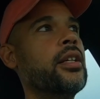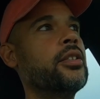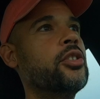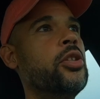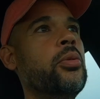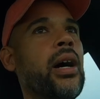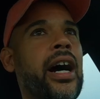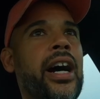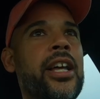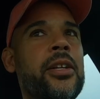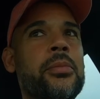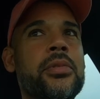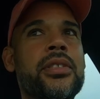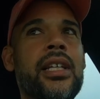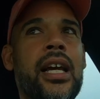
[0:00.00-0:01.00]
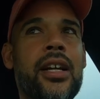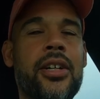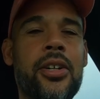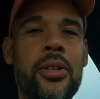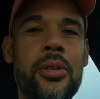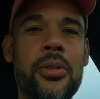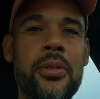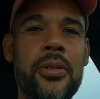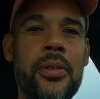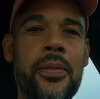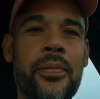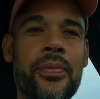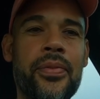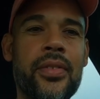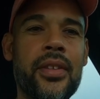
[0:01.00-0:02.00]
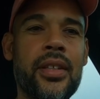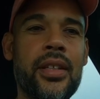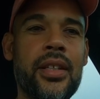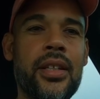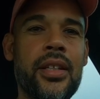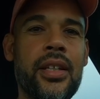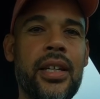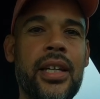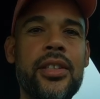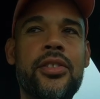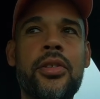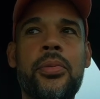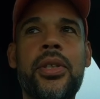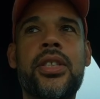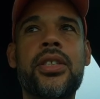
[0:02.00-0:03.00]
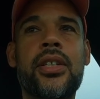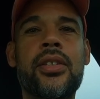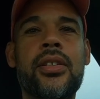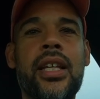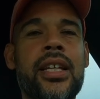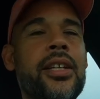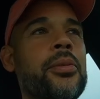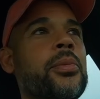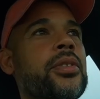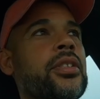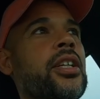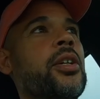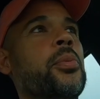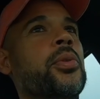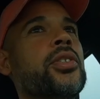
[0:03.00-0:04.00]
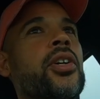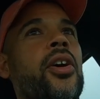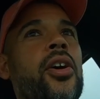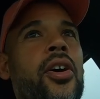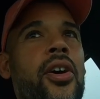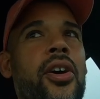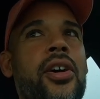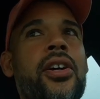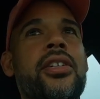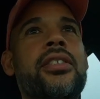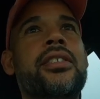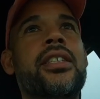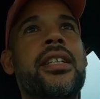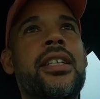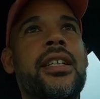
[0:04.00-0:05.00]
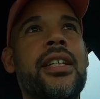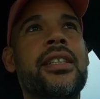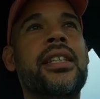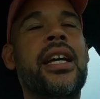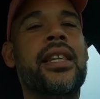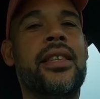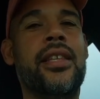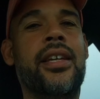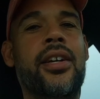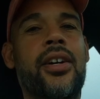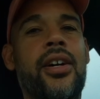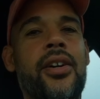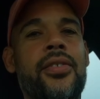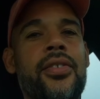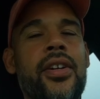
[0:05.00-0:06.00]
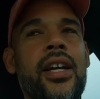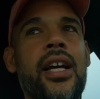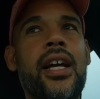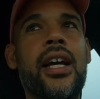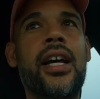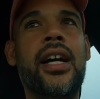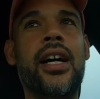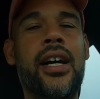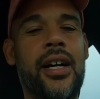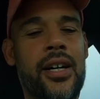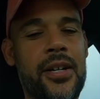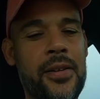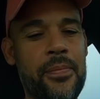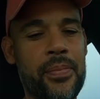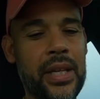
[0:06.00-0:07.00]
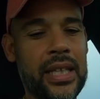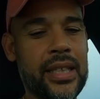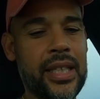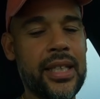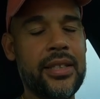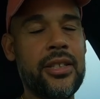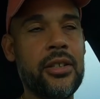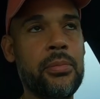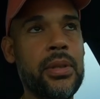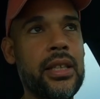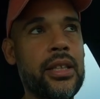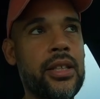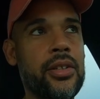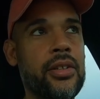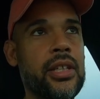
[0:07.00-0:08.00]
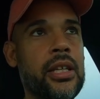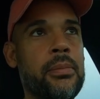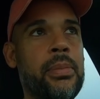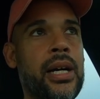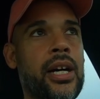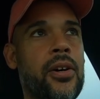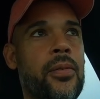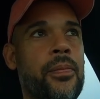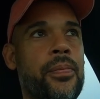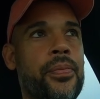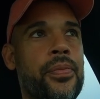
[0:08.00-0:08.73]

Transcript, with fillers: two items that go into each other. Like it was it was hard to get that thing off. Um, I think it took me literally about